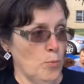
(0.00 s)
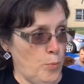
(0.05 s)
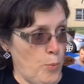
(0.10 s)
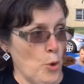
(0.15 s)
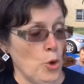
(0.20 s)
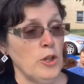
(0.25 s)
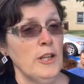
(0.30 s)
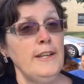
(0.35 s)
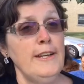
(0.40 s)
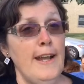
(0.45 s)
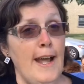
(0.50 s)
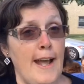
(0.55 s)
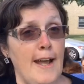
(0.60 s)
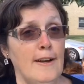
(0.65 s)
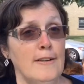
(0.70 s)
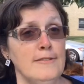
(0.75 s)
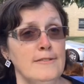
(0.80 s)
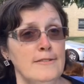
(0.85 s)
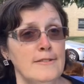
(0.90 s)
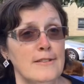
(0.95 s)
pulling
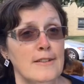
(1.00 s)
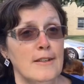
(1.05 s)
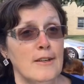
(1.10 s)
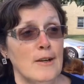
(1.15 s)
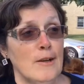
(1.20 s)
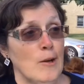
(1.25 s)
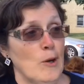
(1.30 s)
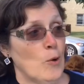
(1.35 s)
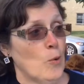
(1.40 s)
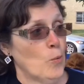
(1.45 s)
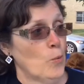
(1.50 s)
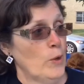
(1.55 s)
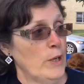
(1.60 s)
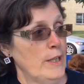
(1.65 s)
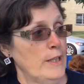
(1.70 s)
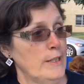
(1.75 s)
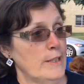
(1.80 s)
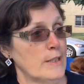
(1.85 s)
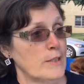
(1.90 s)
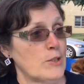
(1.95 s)
down
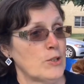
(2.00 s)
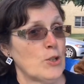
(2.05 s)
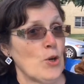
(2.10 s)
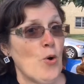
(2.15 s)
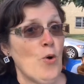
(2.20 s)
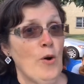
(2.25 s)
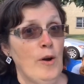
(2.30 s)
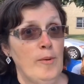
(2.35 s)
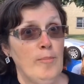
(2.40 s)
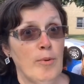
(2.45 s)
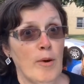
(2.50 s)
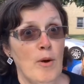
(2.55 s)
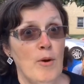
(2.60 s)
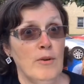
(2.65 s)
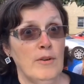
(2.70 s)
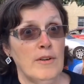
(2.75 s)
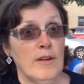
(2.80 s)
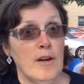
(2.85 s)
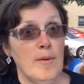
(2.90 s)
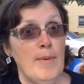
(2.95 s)
when the story
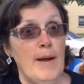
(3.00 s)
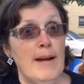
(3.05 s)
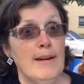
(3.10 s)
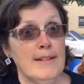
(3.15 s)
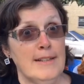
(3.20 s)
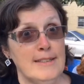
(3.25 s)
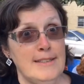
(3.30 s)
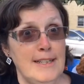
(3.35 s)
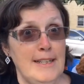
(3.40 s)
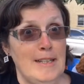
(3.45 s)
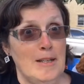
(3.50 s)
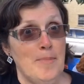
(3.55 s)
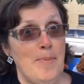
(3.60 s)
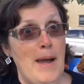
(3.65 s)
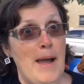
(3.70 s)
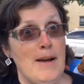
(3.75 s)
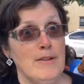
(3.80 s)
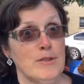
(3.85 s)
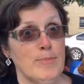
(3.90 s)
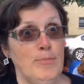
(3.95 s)
broke about Katina
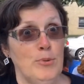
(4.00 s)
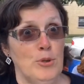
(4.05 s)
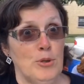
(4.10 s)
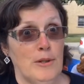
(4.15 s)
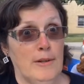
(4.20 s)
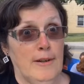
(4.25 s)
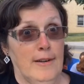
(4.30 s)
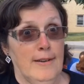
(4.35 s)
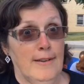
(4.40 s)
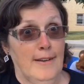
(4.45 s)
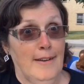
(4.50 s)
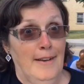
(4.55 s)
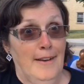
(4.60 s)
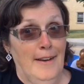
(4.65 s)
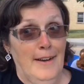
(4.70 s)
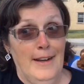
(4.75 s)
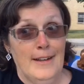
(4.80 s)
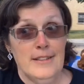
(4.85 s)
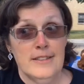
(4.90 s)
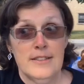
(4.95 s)
Powell's book.
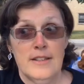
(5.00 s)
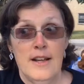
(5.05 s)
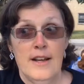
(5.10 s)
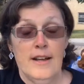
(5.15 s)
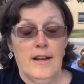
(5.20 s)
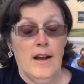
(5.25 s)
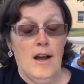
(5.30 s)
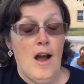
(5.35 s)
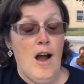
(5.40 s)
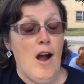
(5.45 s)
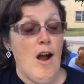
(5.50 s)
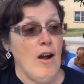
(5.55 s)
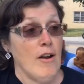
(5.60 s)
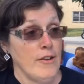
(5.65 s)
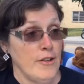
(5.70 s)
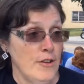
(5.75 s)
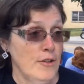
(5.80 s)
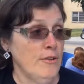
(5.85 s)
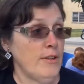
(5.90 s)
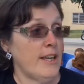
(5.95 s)
And it's like, are
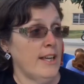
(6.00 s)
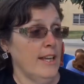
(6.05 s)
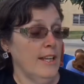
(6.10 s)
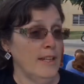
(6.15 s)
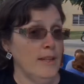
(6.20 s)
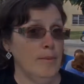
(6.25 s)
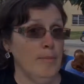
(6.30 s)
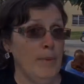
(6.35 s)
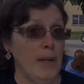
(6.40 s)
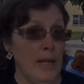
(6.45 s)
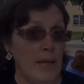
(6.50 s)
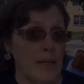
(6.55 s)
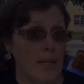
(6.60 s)
you kidding me?